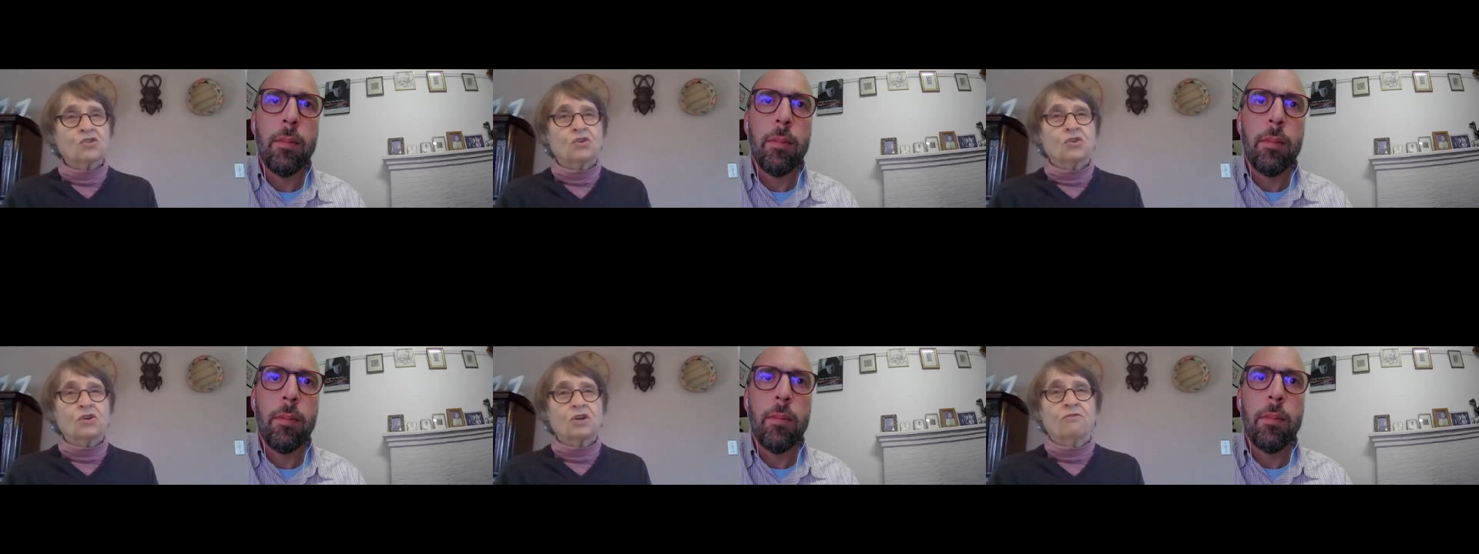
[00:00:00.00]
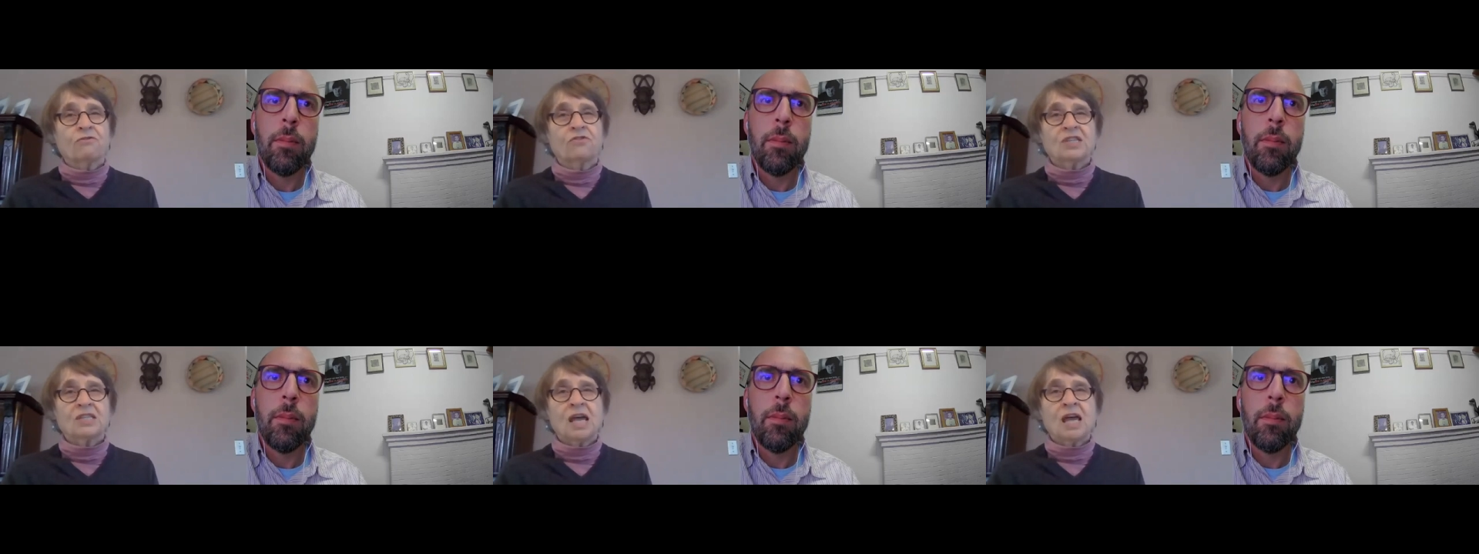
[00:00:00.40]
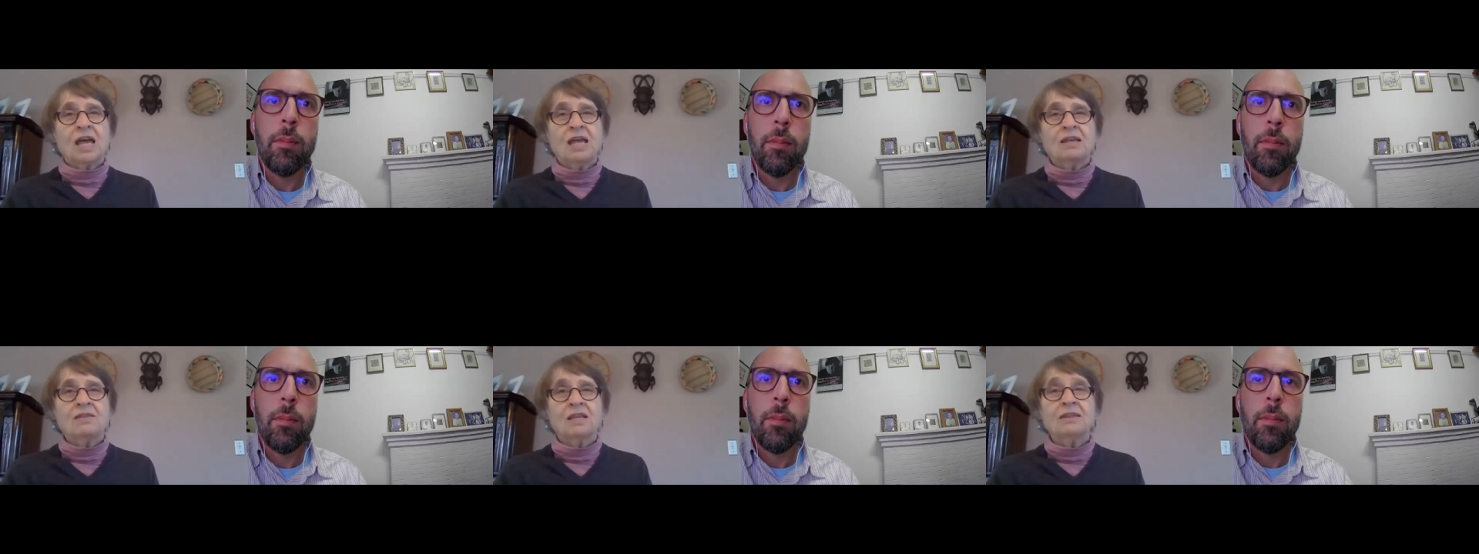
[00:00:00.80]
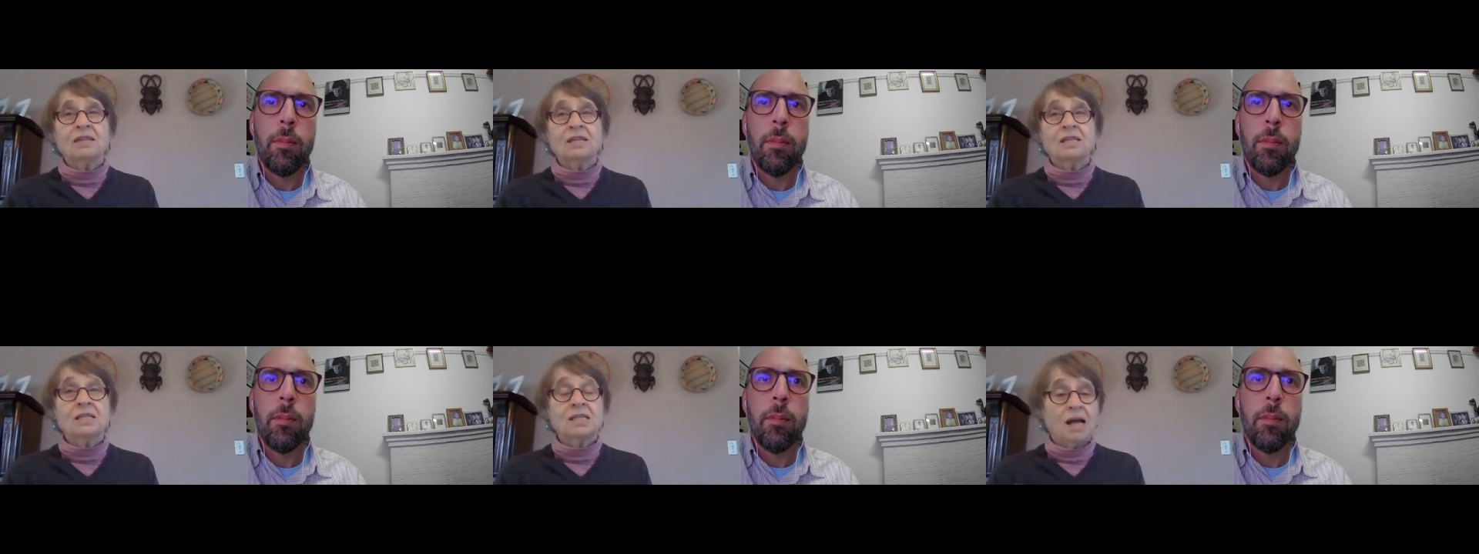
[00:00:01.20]
Speaker 1: of saying that
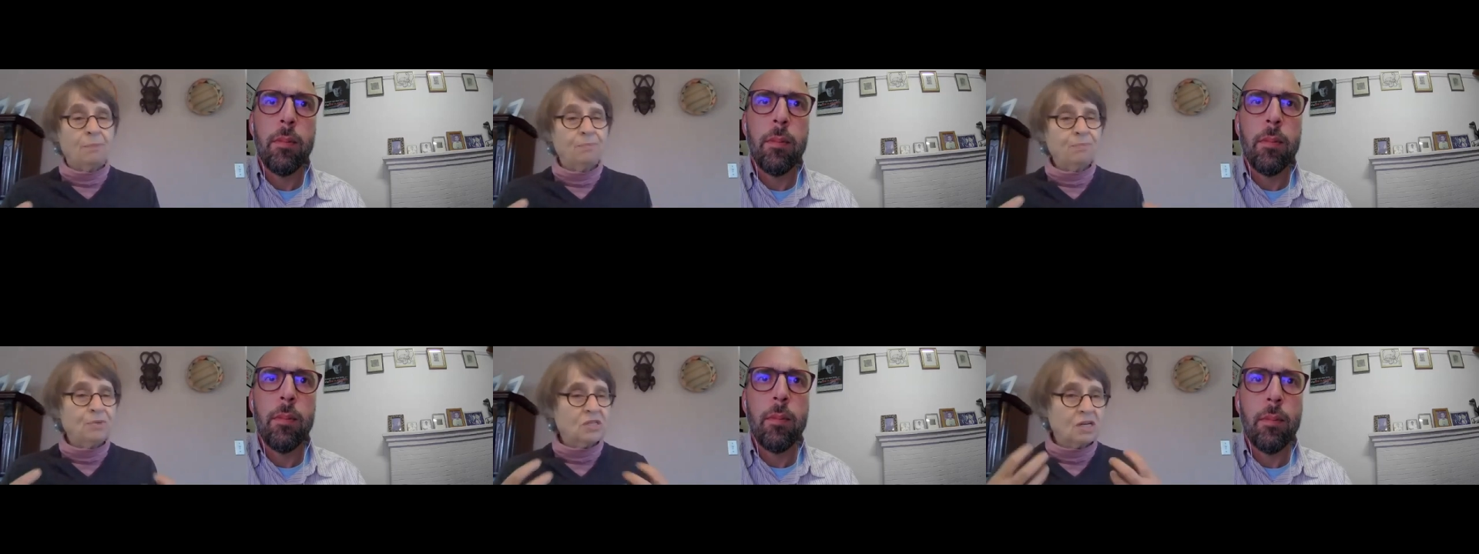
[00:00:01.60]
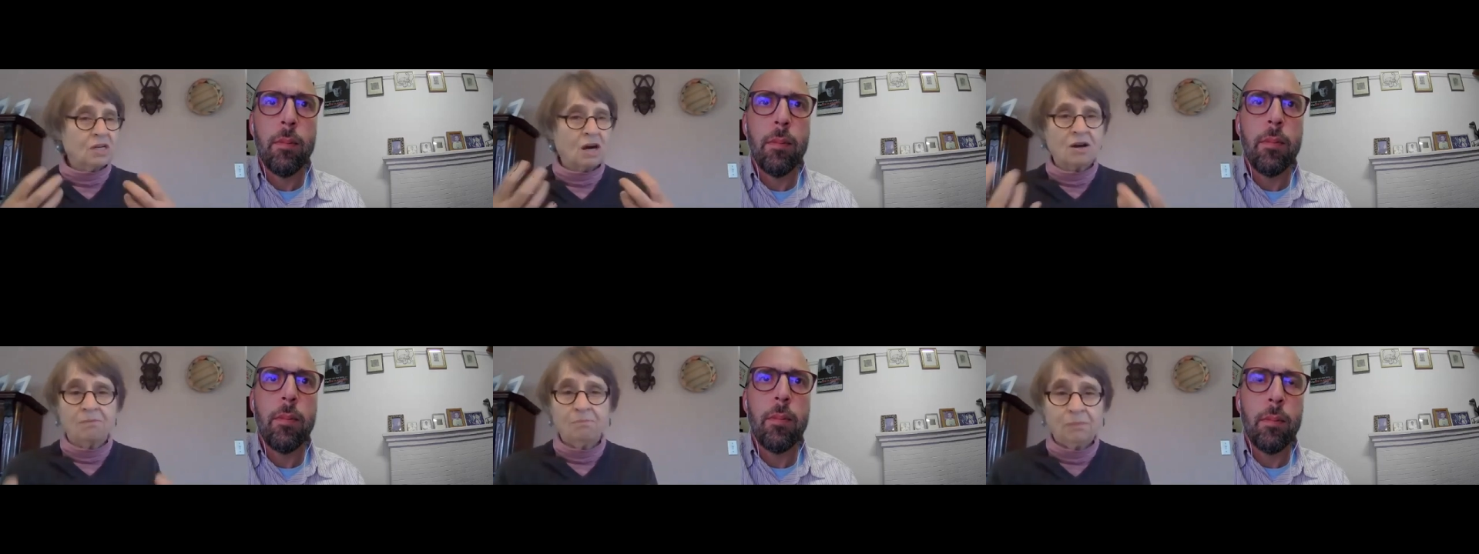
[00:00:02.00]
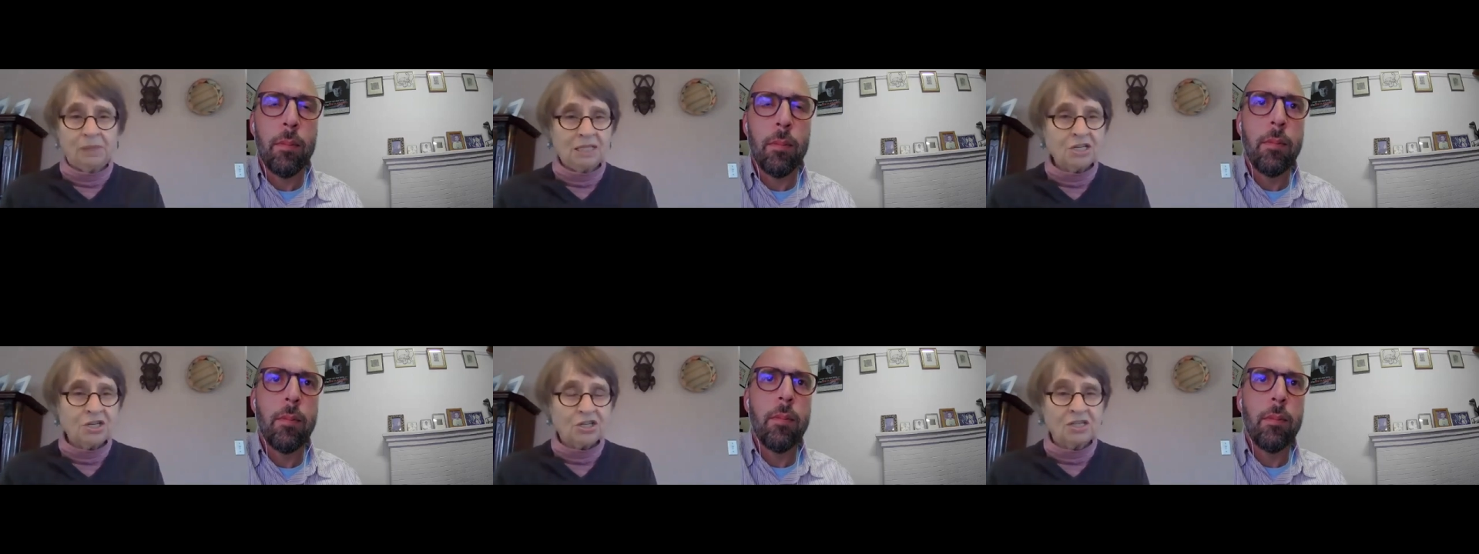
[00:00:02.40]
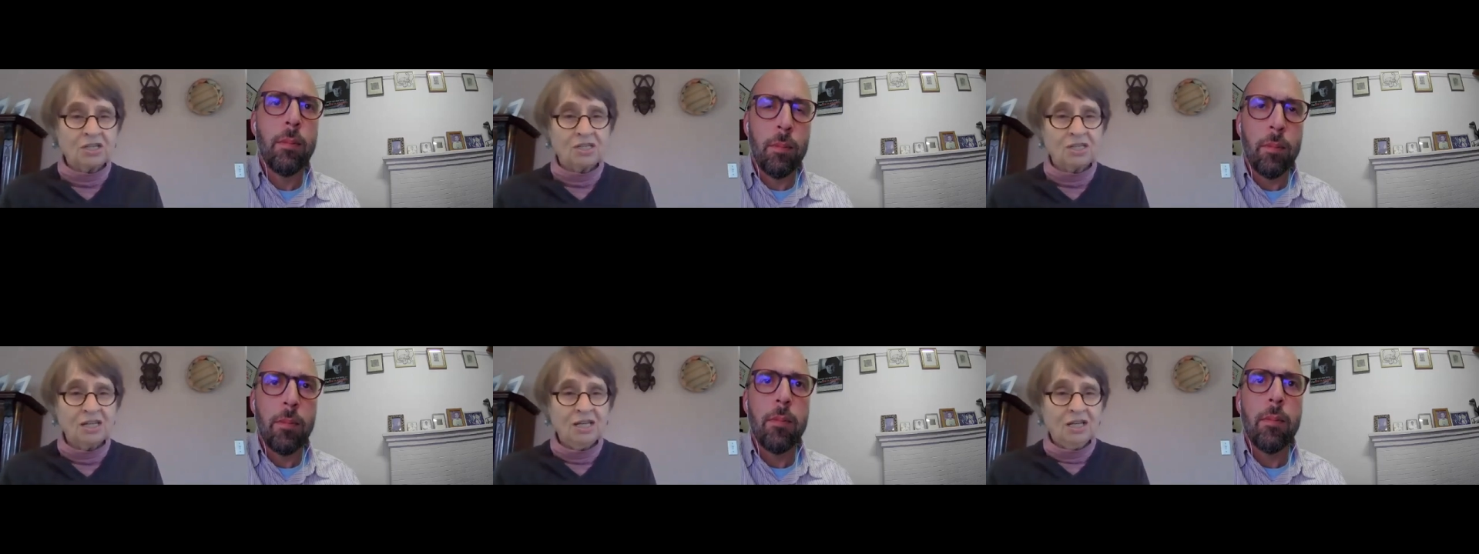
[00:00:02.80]
these upstart
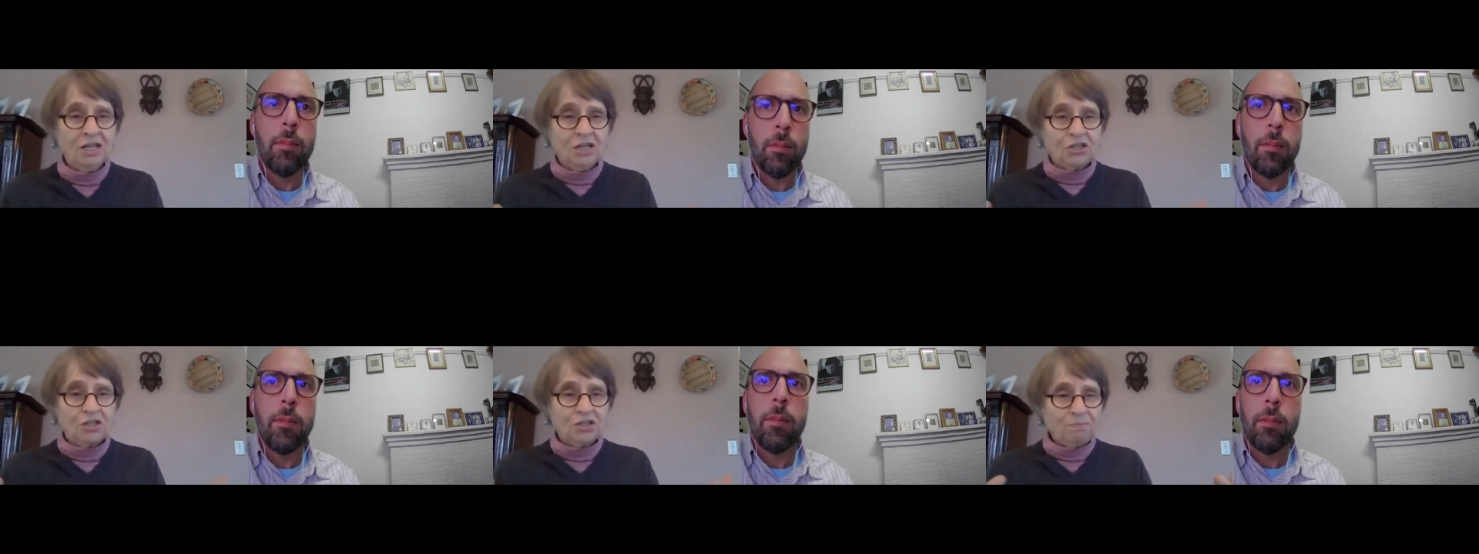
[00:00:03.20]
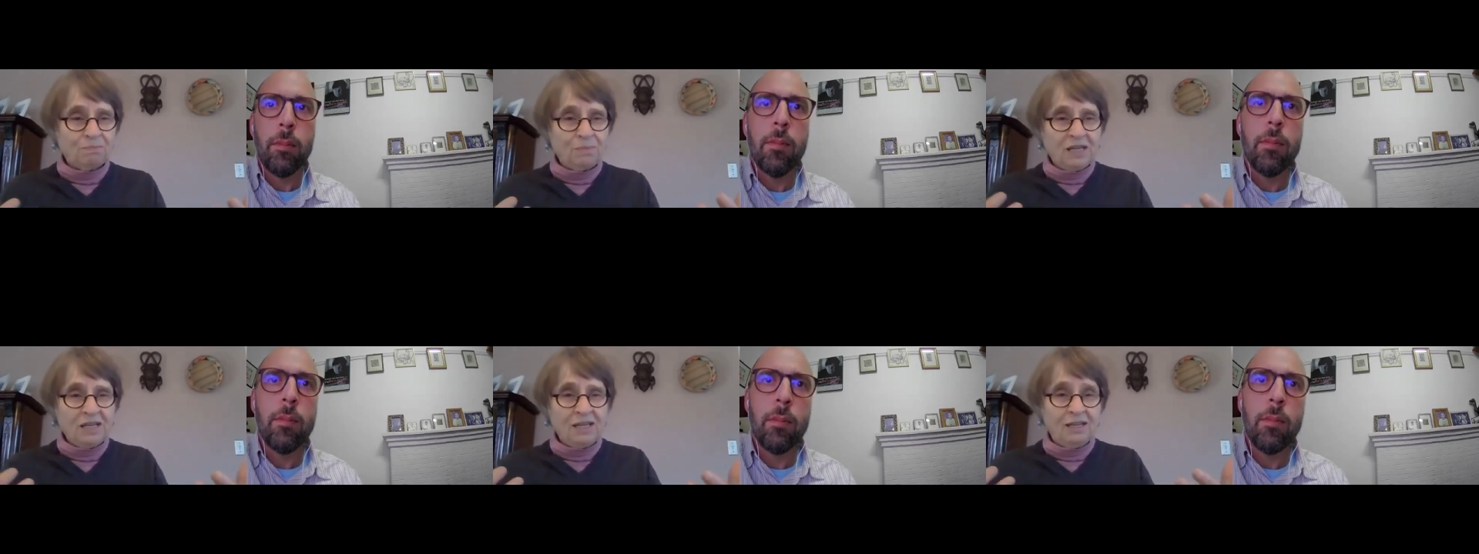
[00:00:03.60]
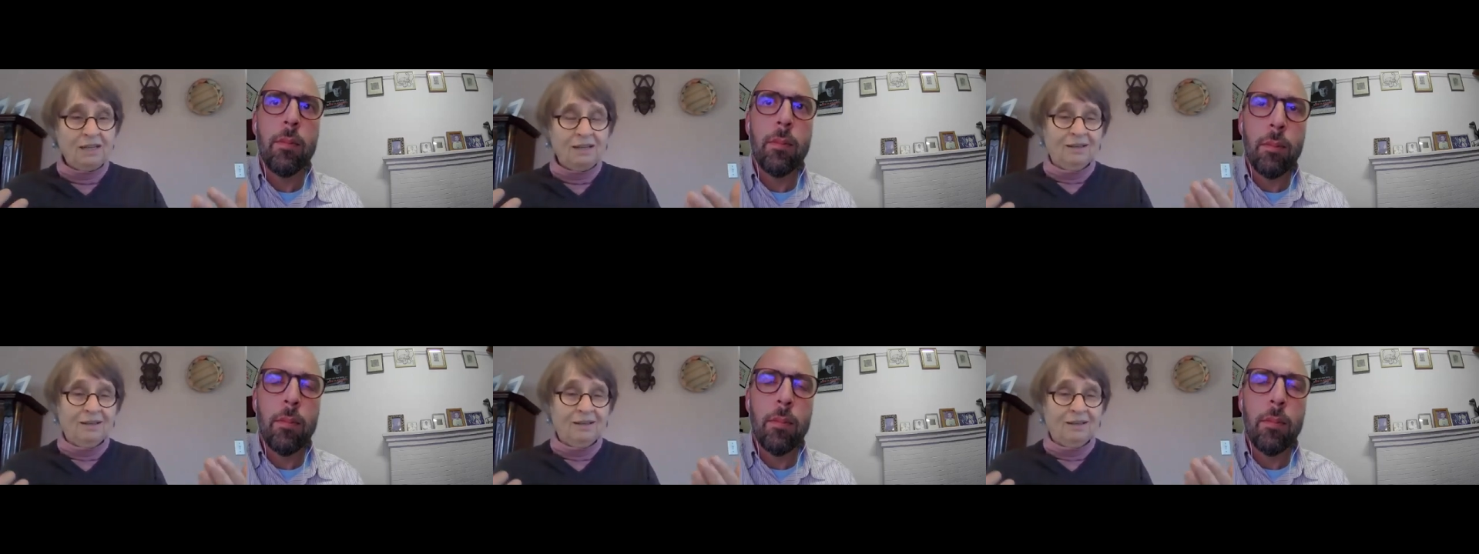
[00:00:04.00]
militias should be